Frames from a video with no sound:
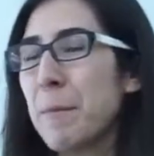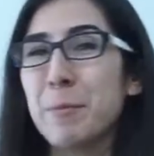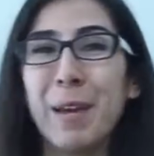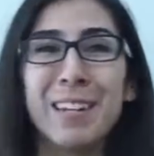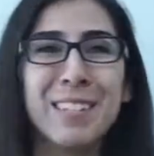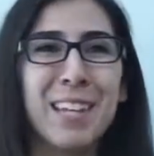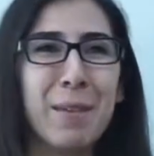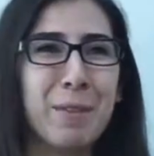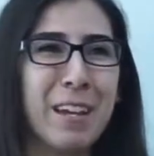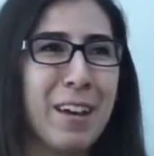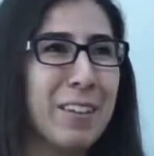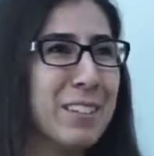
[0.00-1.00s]
I'm Amanda San
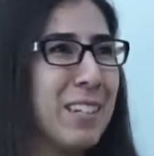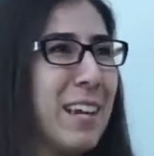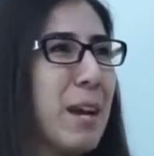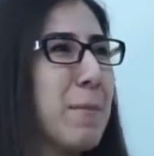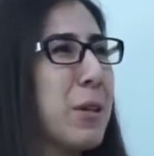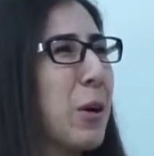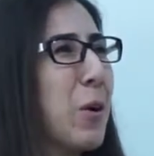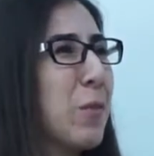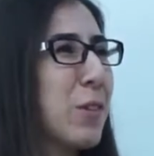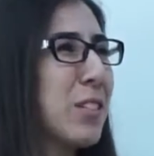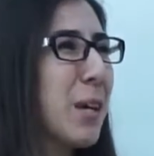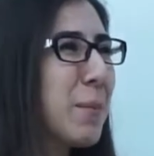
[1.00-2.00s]
Miguel, and today I'm going to go
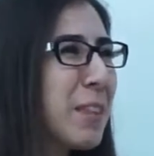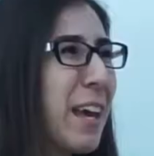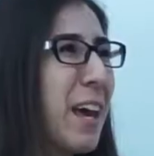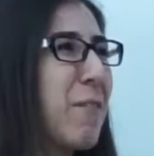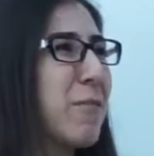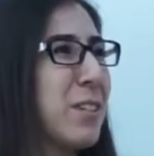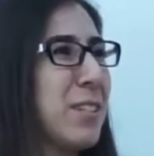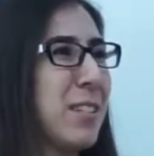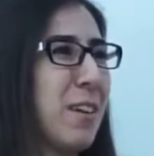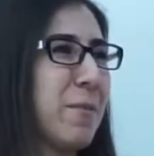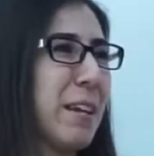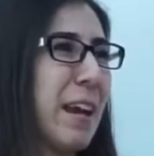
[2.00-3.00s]
over some of the evidence
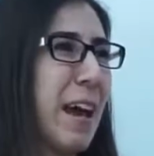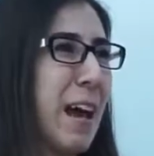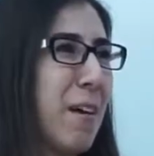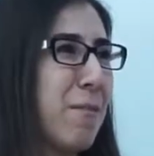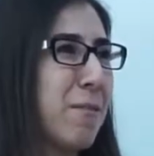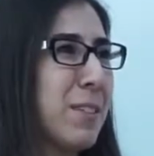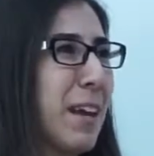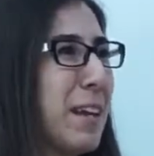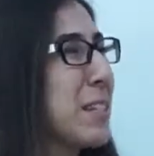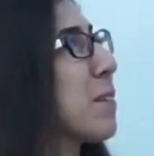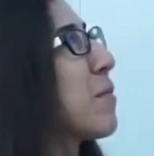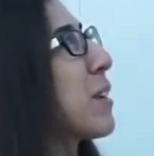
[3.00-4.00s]
that we have
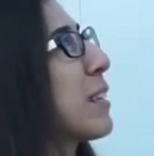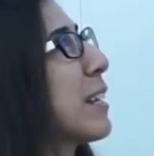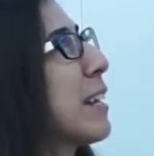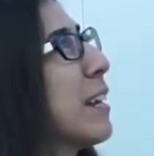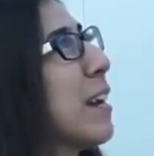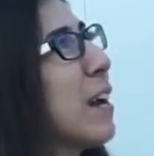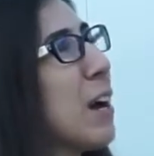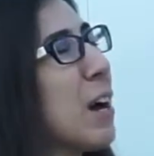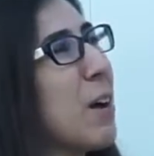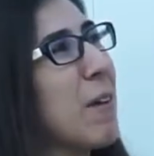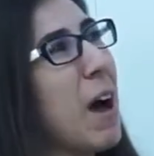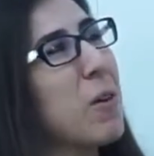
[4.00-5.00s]
scientifically
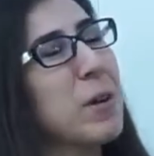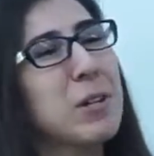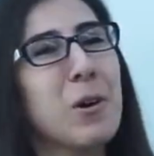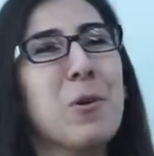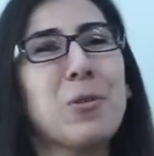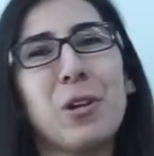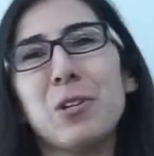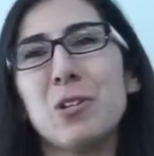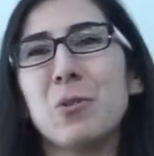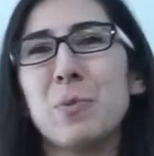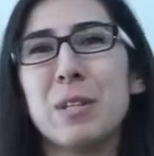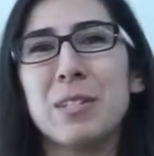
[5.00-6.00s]
of how we know that
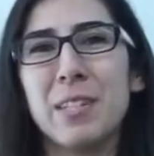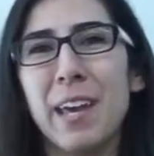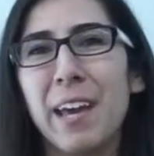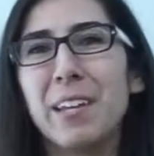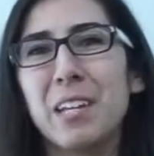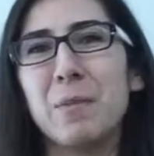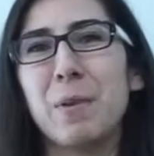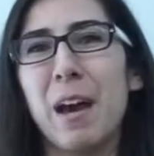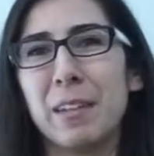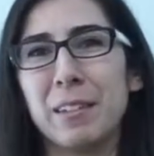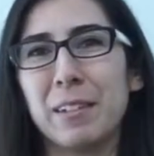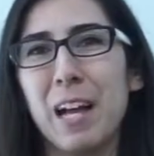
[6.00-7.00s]
humans can
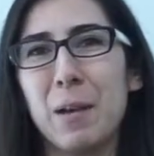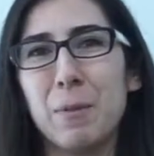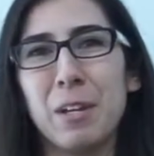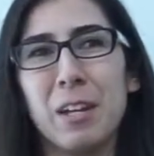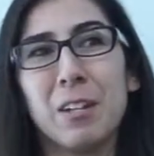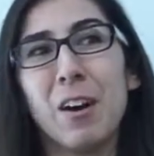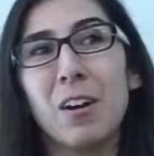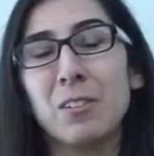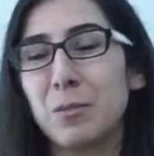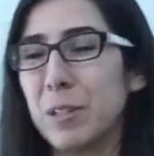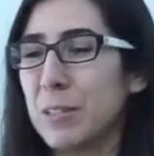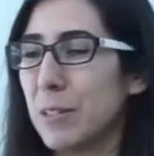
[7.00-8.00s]
impact the climate and are
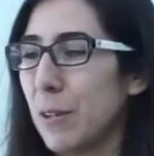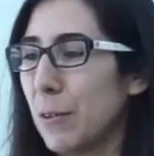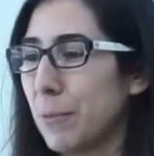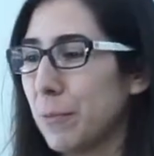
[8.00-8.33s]
doing so.